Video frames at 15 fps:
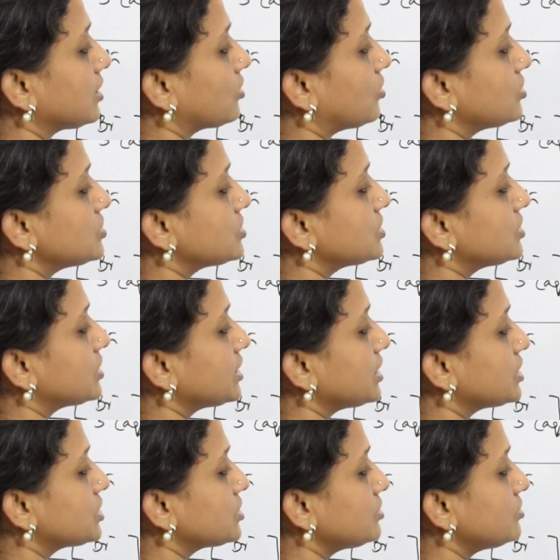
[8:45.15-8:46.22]

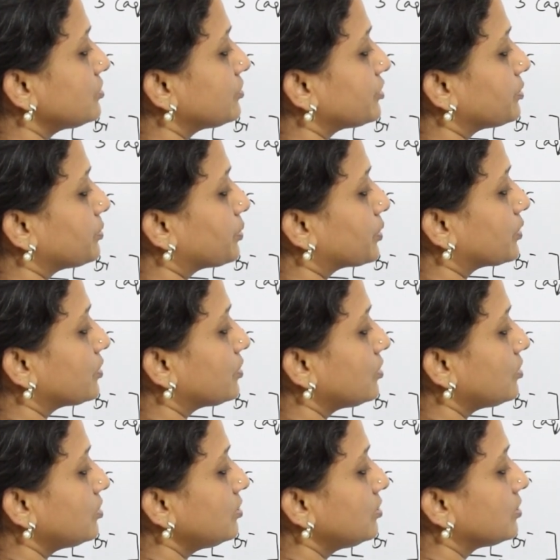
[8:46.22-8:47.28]
concentration of the
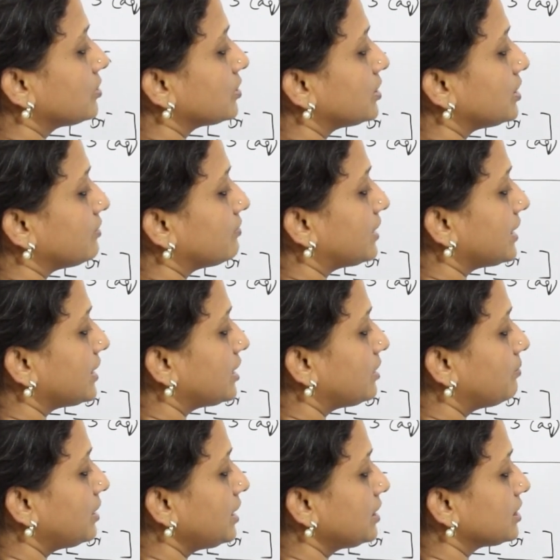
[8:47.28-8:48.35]
proton
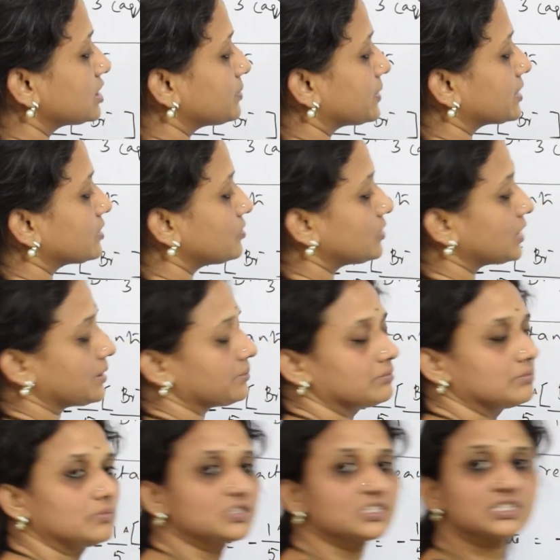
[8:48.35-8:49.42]
divided by respect to time.
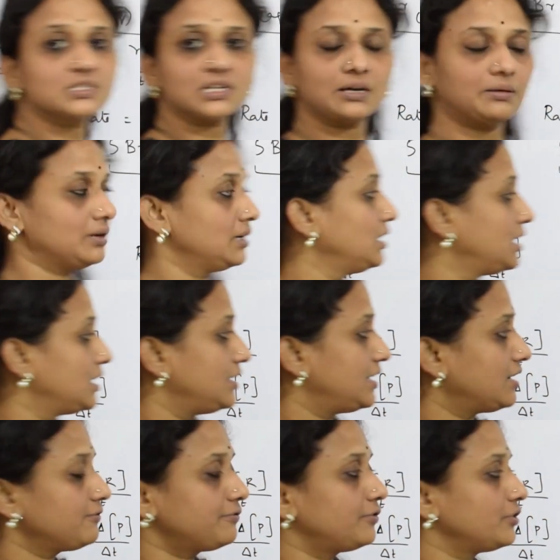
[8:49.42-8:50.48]
This is
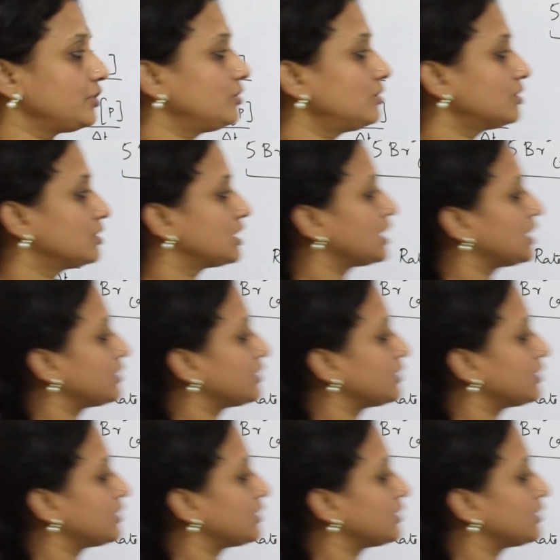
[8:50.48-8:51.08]
done for your, now